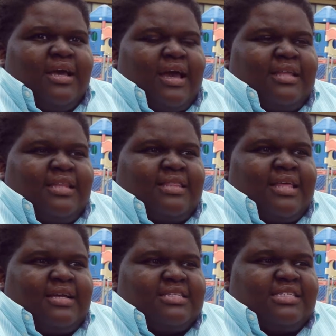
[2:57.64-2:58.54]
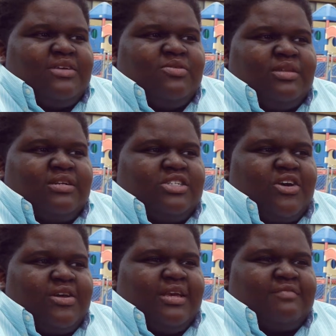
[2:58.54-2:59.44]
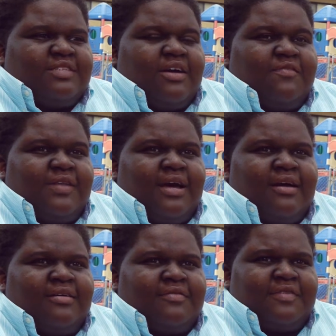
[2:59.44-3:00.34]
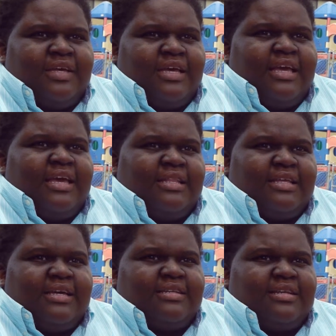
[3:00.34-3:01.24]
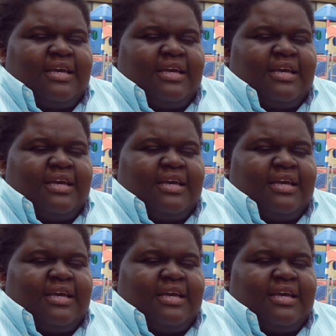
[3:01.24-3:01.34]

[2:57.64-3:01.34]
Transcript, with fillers: and that they continue their journey of self love, healing,